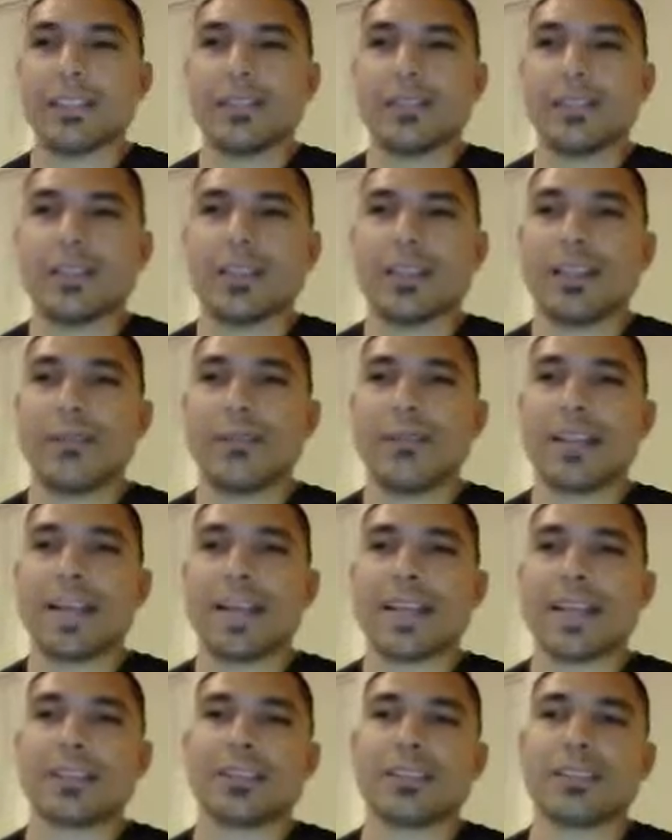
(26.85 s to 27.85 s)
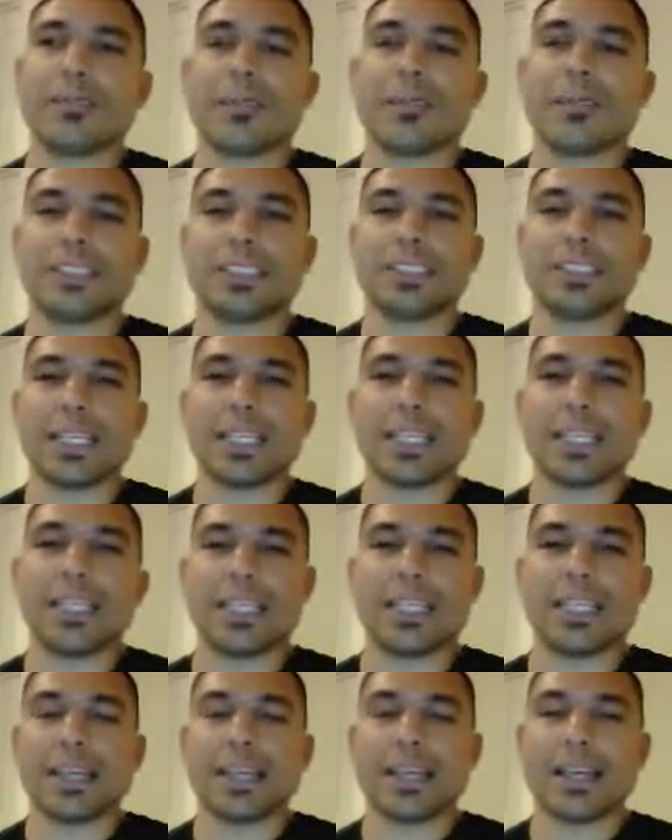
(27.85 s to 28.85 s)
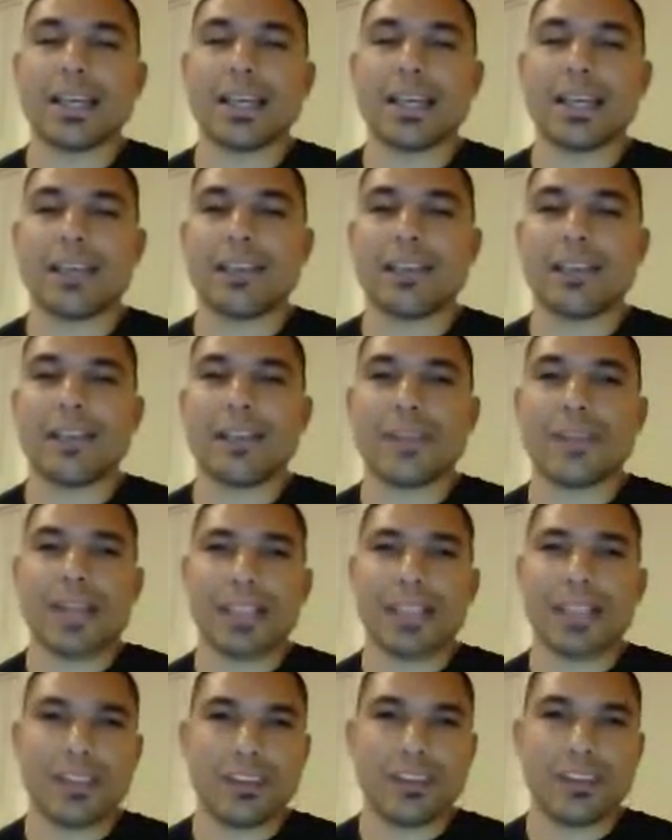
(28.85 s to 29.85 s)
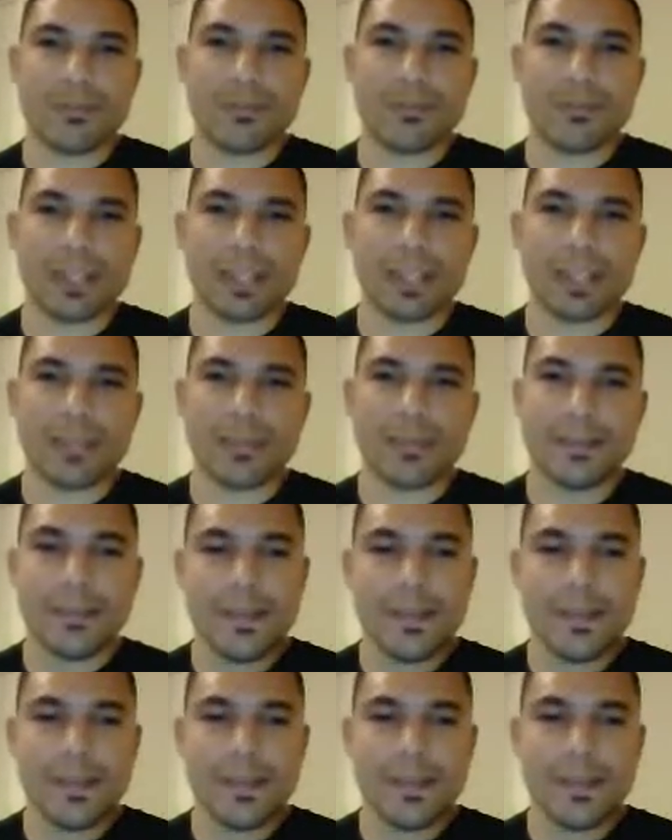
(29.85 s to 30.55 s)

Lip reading: to give that thermogenic effect in your body.